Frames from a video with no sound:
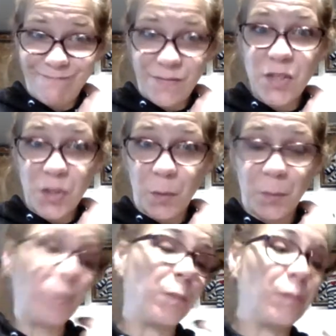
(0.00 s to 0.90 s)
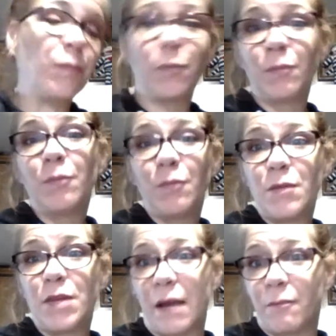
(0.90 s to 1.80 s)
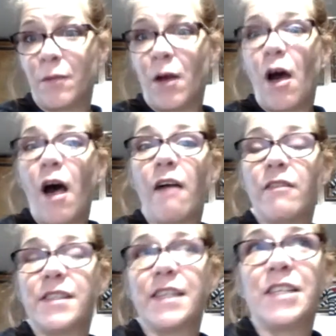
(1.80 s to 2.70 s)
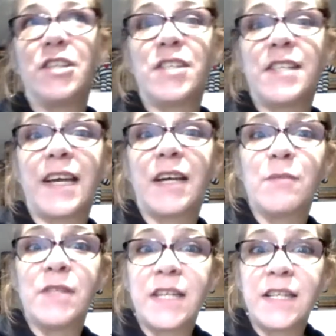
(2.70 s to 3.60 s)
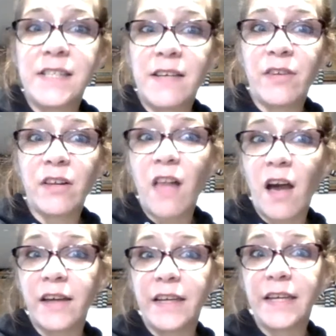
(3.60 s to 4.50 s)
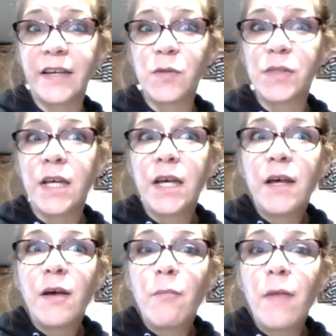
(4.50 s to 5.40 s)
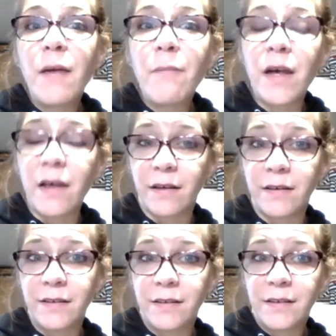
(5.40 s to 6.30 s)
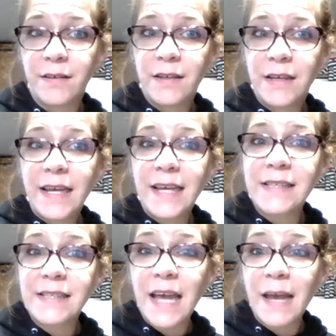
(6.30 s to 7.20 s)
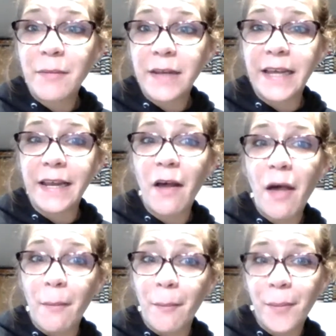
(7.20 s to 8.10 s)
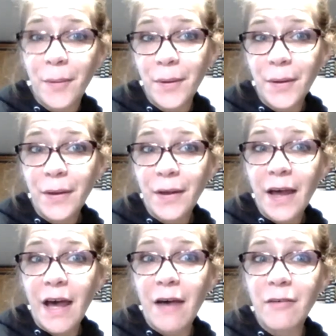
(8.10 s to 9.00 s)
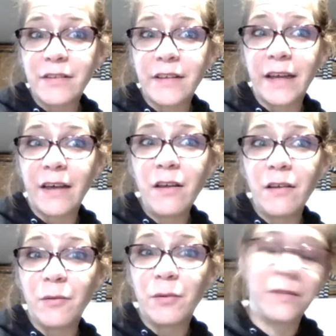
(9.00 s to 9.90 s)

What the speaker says: So, yeah, all of a sudden it just comes in at 7 o'clock and he goes, Mama, it's time to get up. I was like, uh-oh.